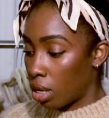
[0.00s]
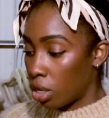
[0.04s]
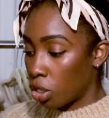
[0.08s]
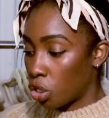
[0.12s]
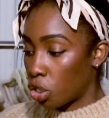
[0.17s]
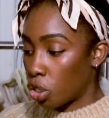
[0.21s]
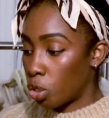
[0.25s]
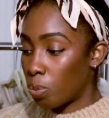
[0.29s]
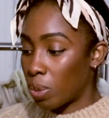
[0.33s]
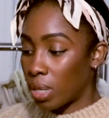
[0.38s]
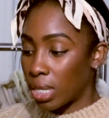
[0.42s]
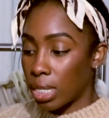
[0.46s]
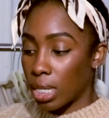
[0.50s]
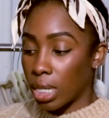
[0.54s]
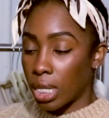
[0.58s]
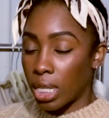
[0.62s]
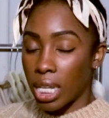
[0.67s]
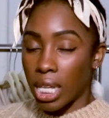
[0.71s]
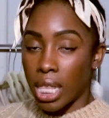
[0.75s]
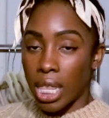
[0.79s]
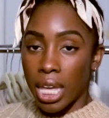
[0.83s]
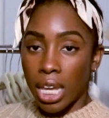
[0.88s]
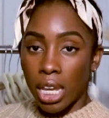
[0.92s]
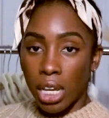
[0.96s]
just basically
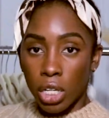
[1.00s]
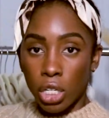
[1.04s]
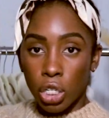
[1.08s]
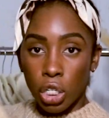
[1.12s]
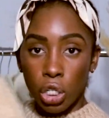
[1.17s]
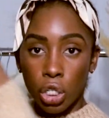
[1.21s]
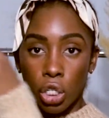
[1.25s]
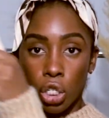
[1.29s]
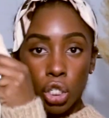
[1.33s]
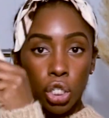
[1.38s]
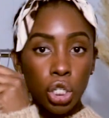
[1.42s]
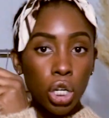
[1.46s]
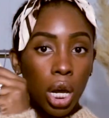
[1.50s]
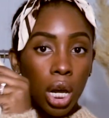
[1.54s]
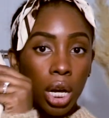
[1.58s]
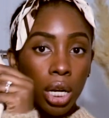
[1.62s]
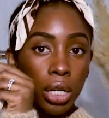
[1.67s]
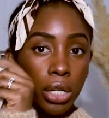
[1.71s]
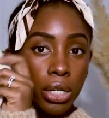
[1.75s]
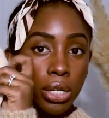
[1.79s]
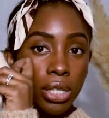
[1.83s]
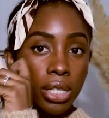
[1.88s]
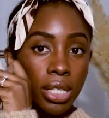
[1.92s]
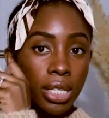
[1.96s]
like
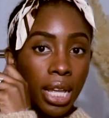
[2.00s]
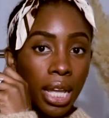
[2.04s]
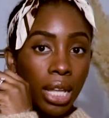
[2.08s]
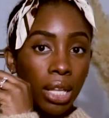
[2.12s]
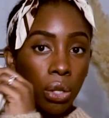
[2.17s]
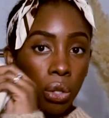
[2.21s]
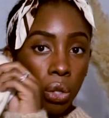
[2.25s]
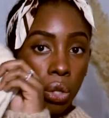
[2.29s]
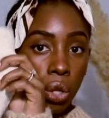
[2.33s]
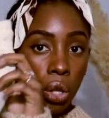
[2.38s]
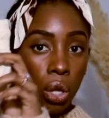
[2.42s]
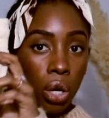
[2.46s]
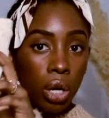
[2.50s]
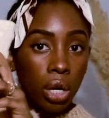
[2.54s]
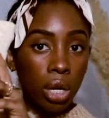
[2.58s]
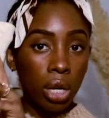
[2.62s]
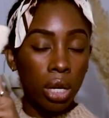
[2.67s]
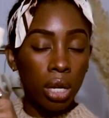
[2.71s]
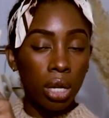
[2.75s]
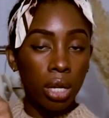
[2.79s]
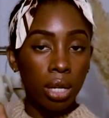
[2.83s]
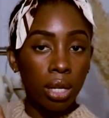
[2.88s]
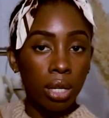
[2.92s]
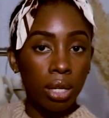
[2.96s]
joggers that look
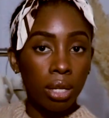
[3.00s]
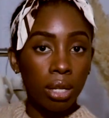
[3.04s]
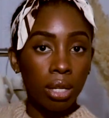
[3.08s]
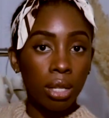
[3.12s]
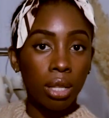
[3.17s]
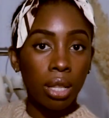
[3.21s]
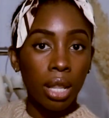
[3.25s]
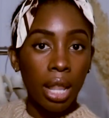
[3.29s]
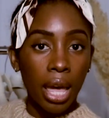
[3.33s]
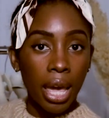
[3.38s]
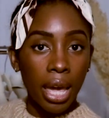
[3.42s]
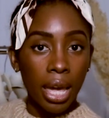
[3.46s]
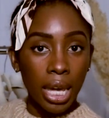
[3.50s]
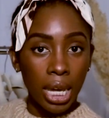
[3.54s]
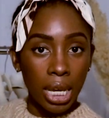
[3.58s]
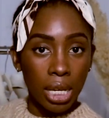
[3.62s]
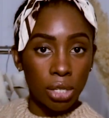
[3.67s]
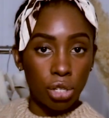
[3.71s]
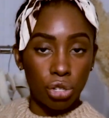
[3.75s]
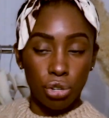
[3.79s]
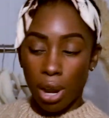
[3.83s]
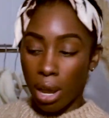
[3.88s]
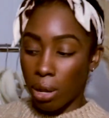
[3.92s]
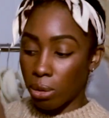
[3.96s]
like
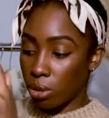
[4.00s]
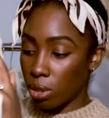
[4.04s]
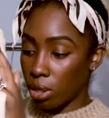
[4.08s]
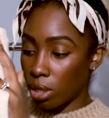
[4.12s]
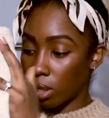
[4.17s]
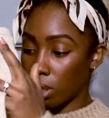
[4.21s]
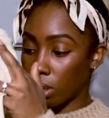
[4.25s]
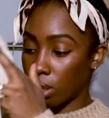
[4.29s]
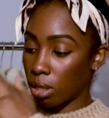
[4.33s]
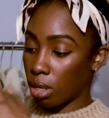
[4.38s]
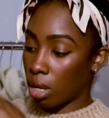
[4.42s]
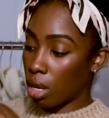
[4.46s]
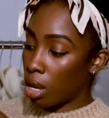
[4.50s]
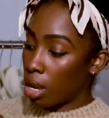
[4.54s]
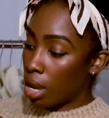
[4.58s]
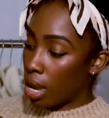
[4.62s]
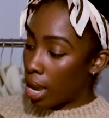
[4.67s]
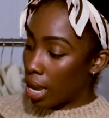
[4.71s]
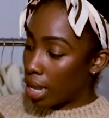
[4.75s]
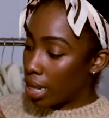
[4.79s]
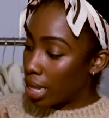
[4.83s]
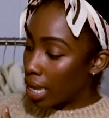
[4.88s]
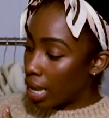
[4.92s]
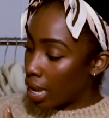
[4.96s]
trousers,
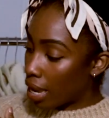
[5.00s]
and they